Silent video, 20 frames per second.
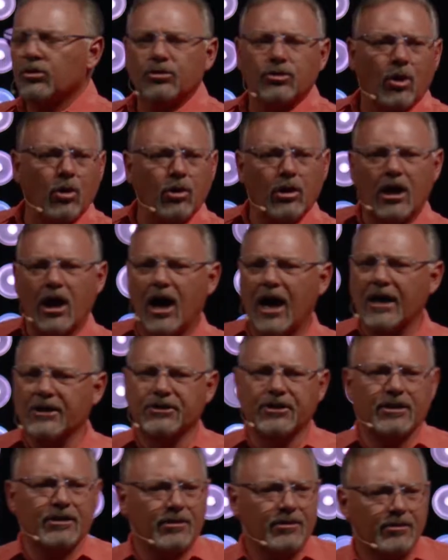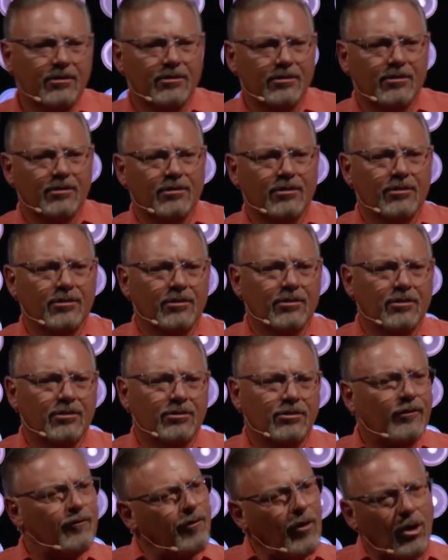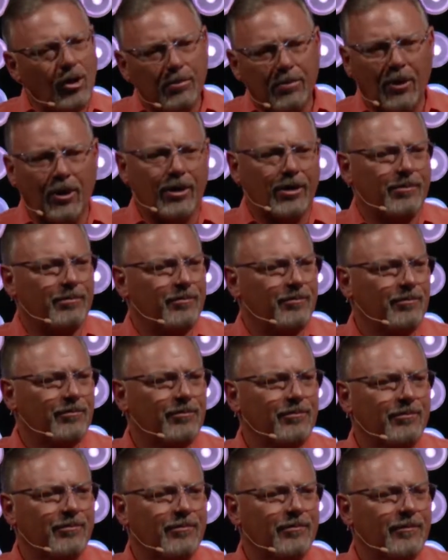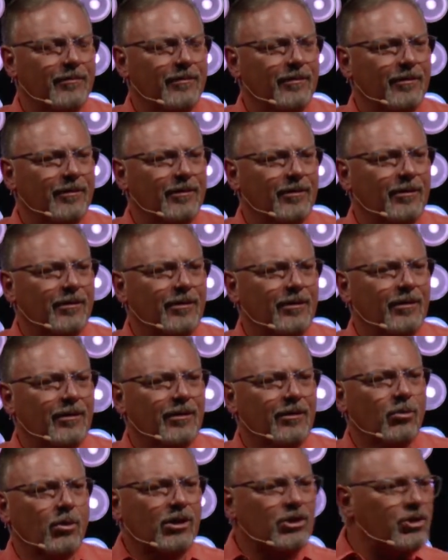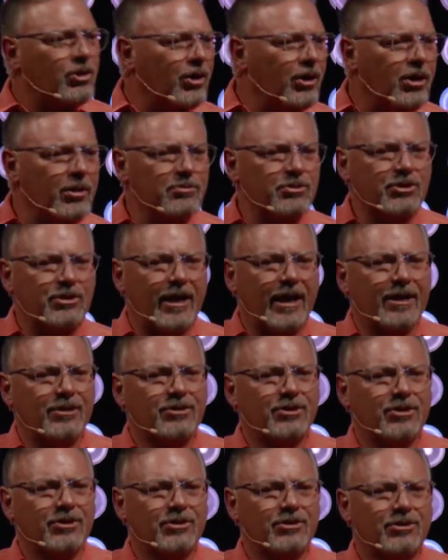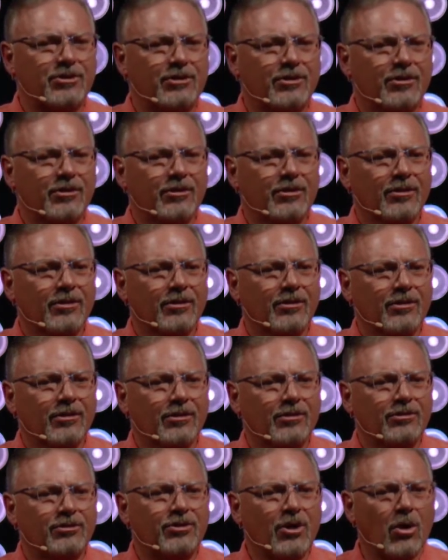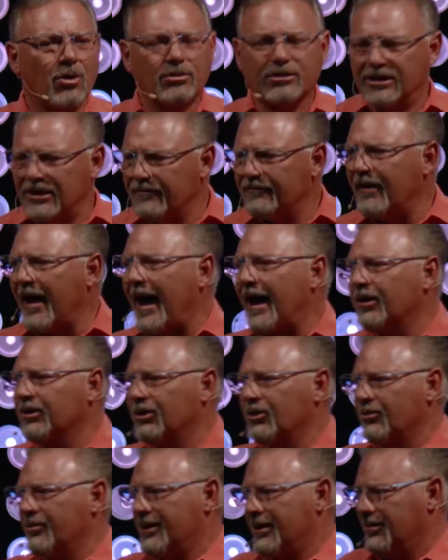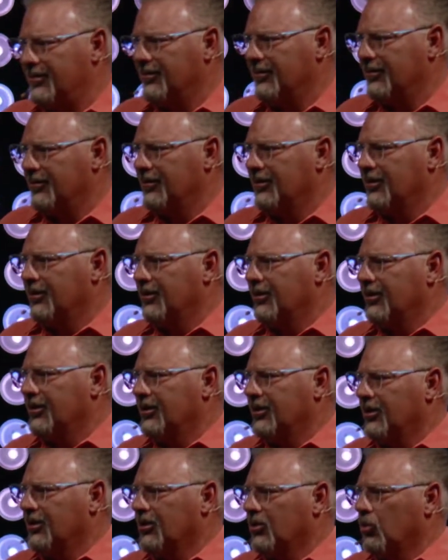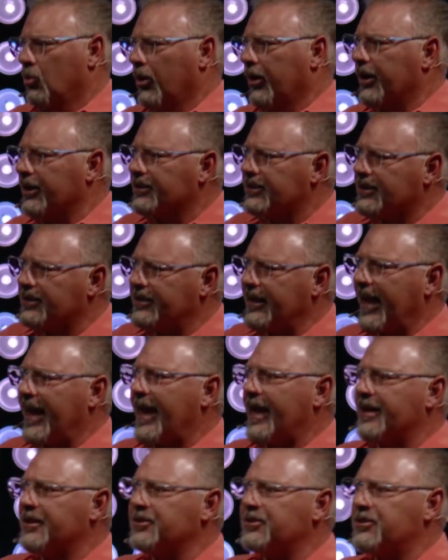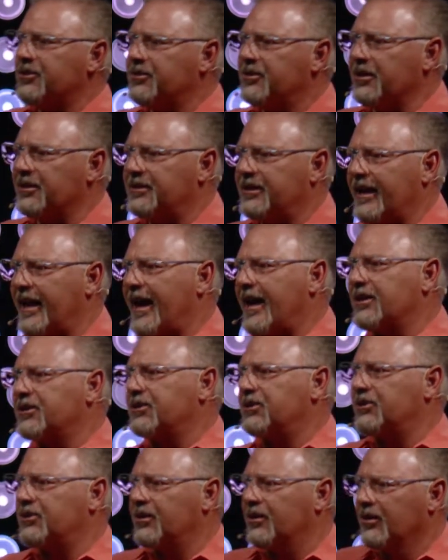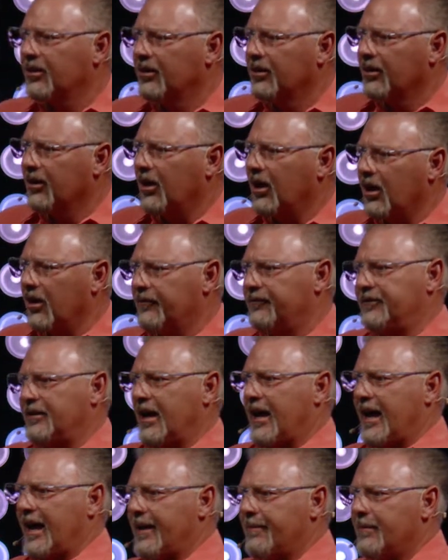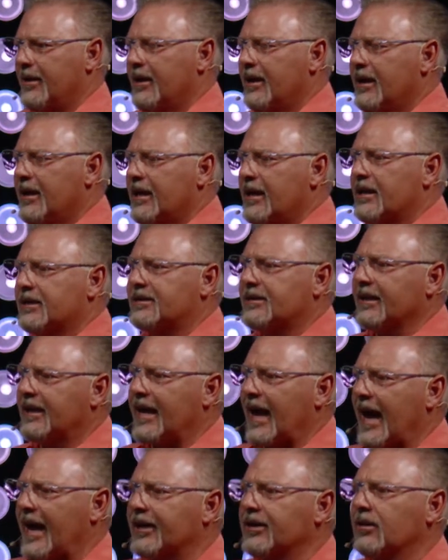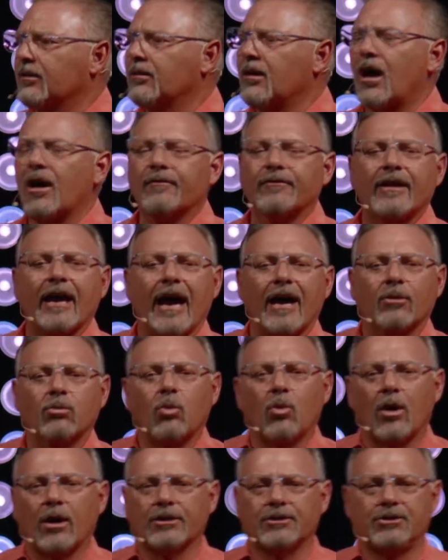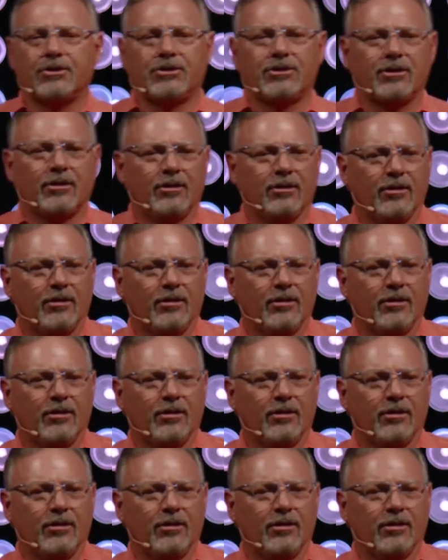don't cause it to fall apart, where circumstances don't devalue it, where it stands the test of time. It's the kind of love God wants